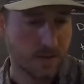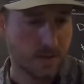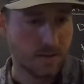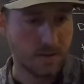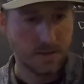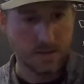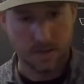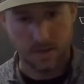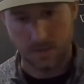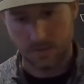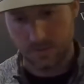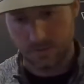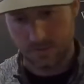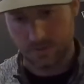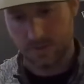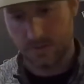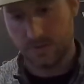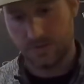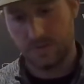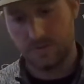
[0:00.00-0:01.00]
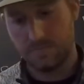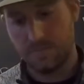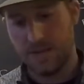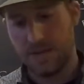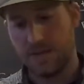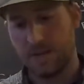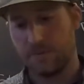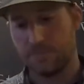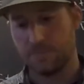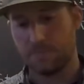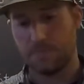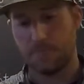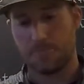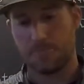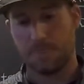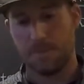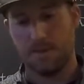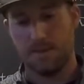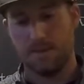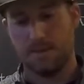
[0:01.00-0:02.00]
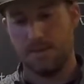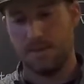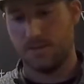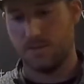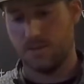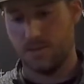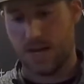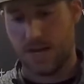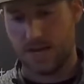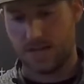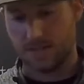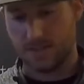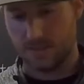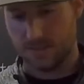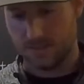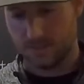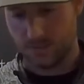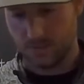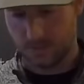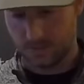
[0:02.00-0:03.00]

The other one's going to be these jackals.